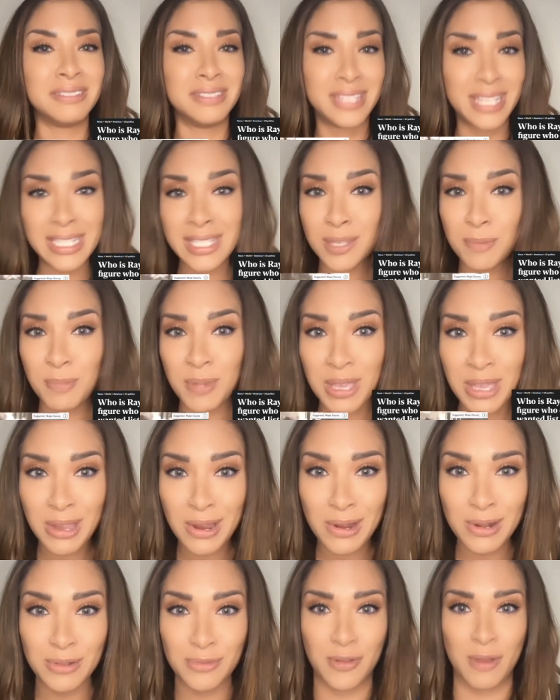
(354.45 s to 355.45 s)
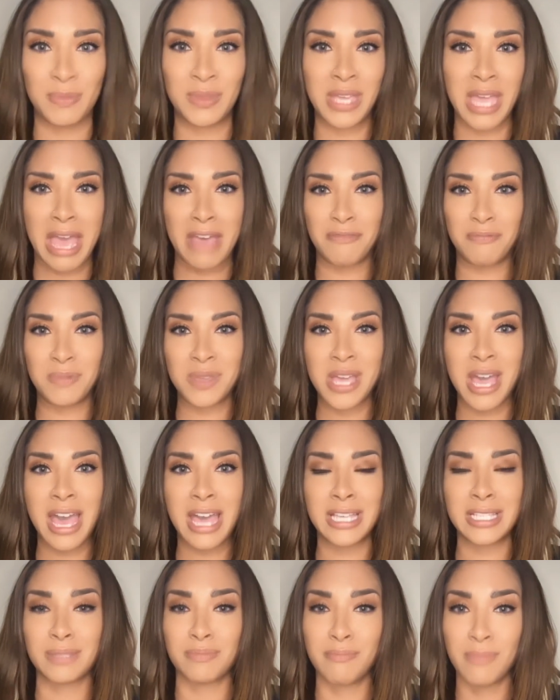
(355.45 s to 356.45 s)
disappeared from the
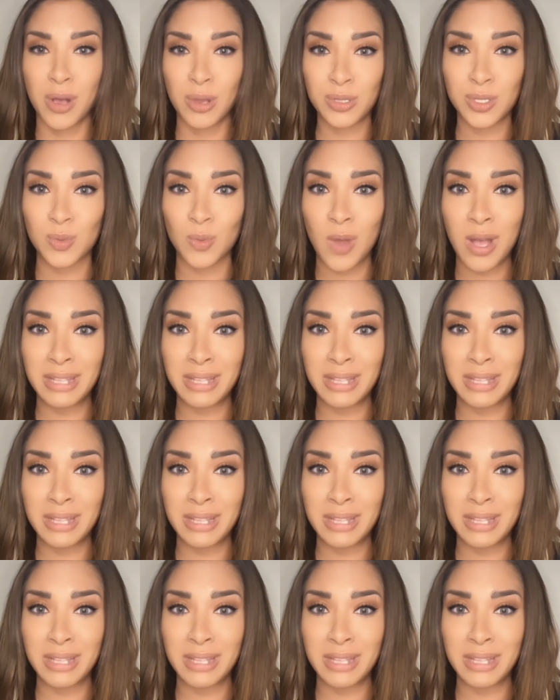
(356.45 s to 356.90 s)
FBI's most